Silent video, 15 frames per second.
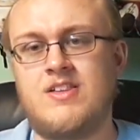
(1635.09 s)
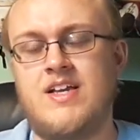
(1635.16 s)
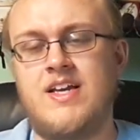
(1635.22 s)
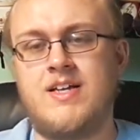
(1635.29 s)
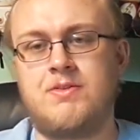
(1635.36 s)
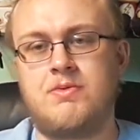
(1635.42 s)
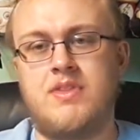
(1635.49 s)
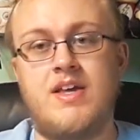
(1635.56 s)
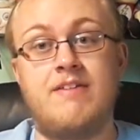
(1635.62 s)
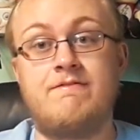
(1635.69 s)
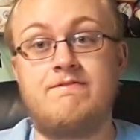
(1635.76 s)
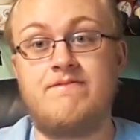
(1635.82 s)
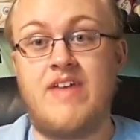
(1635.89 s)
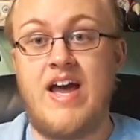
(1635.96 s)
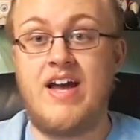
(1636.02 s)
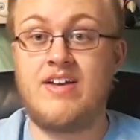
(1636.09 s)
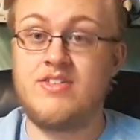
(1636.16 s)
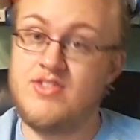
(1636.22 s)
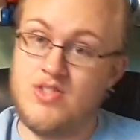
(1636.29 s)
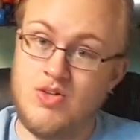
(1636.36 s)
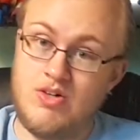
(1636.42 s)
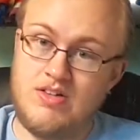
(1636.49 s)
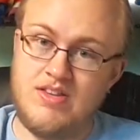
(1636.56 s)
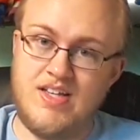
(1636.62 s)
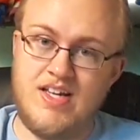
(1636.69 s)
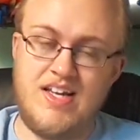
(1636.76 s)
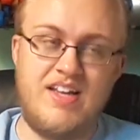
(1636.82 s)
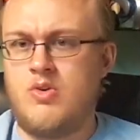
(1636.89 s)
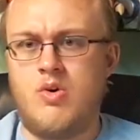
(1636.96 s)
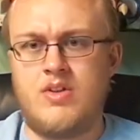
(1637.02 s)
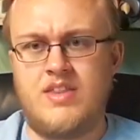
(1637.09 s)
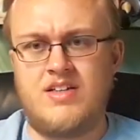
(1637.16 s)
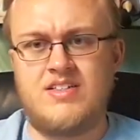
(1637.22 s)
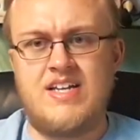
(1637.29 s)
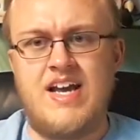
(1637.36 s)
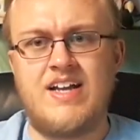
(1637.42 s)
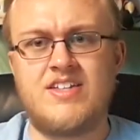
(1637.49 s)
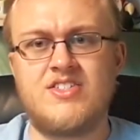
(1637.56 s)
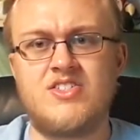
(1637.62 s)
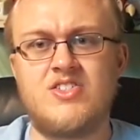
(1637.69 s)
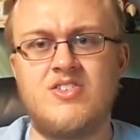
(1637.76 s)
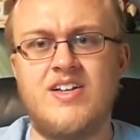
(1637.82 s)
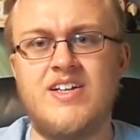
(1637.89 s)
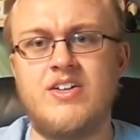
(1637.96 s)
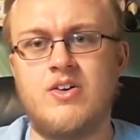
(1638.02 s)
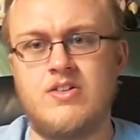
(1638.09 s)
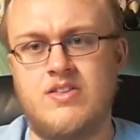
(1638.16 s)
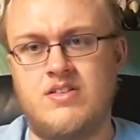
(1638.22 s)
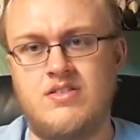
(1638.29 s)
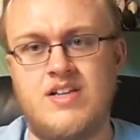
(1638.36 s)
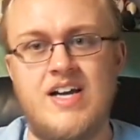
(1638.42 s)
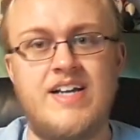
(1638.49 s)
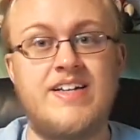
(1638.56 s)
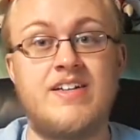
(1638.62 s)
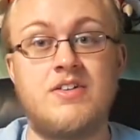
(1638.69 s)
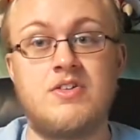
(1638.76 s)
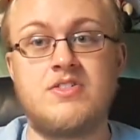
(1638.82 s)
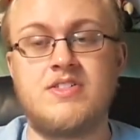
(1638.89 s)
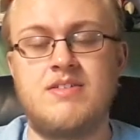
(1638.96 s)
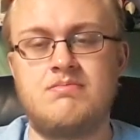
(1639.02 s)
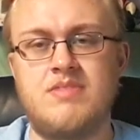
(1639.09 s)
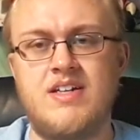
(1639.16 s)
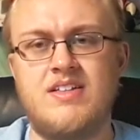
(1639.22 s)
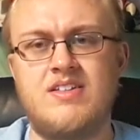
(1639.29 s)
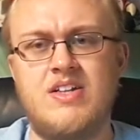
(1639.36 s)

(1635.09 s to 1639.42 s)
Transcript: like the effects or the texturing or the lighting or something.